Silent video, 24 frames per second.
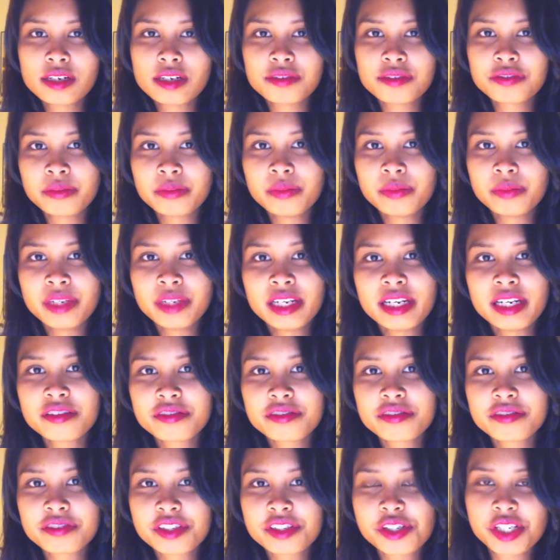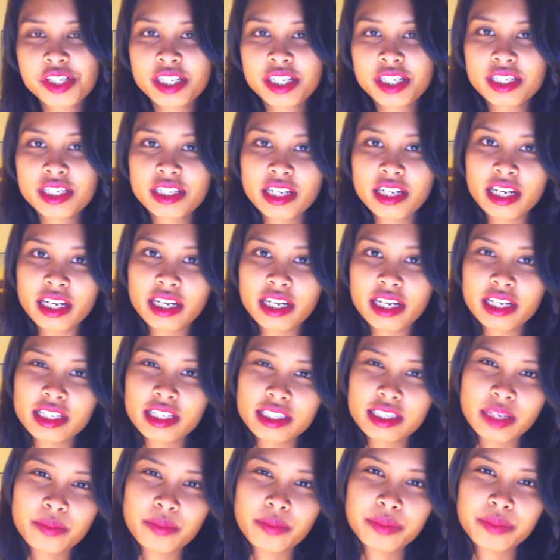a familiar vision and at
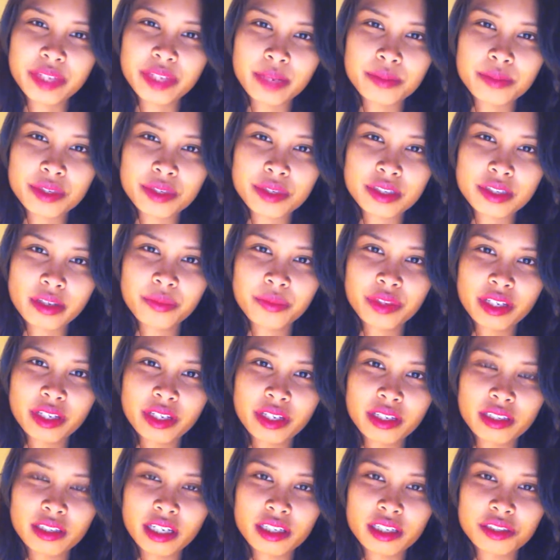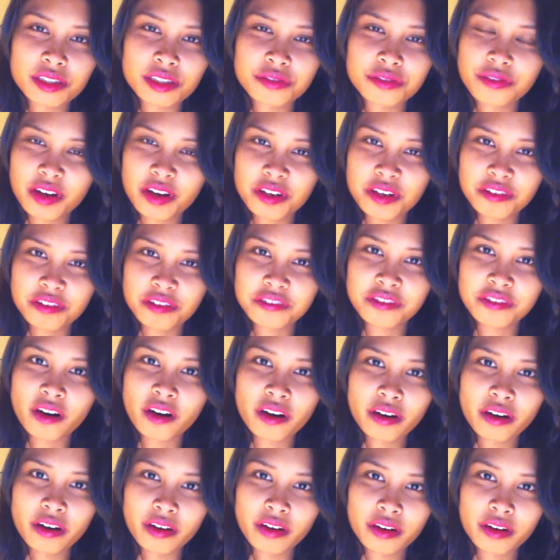the same time something that is very
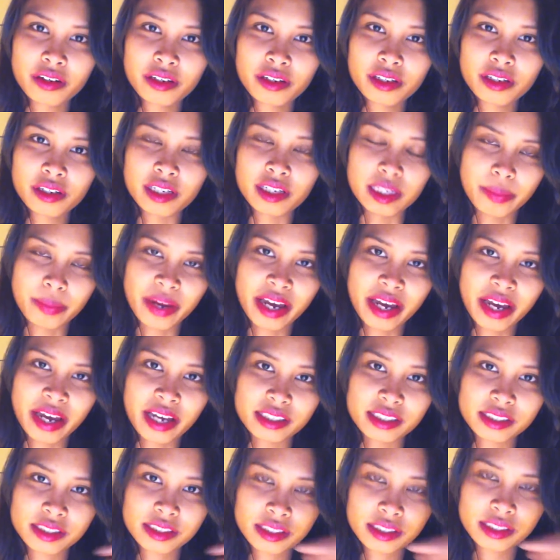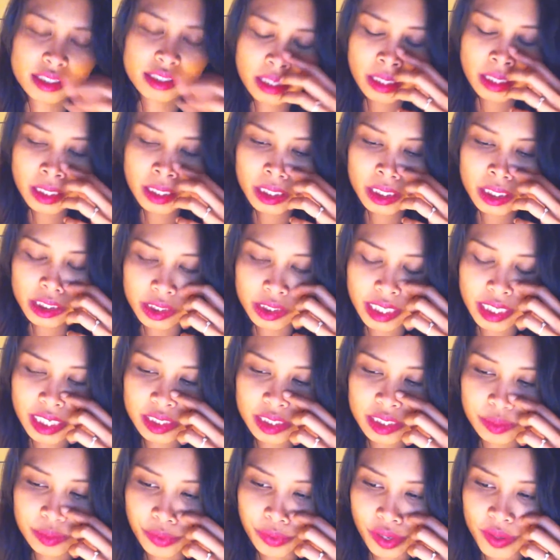far in the past. So
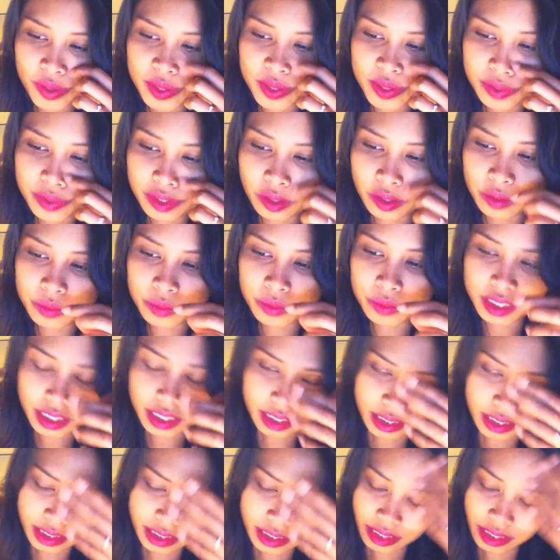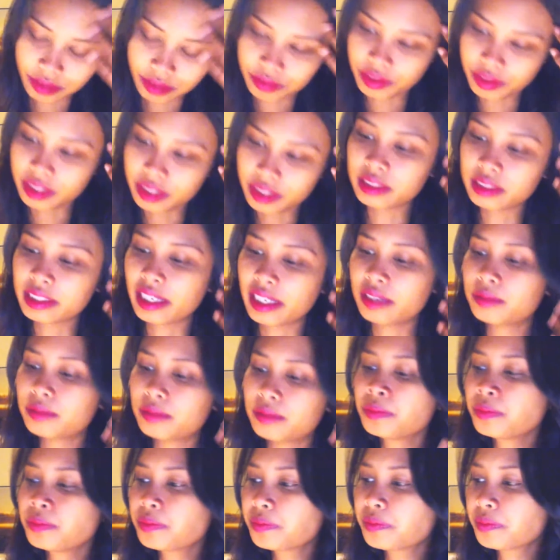that's the problem with homesickness. I feel that
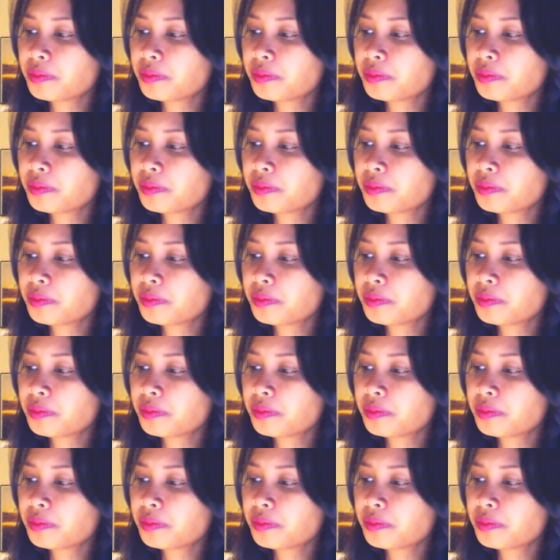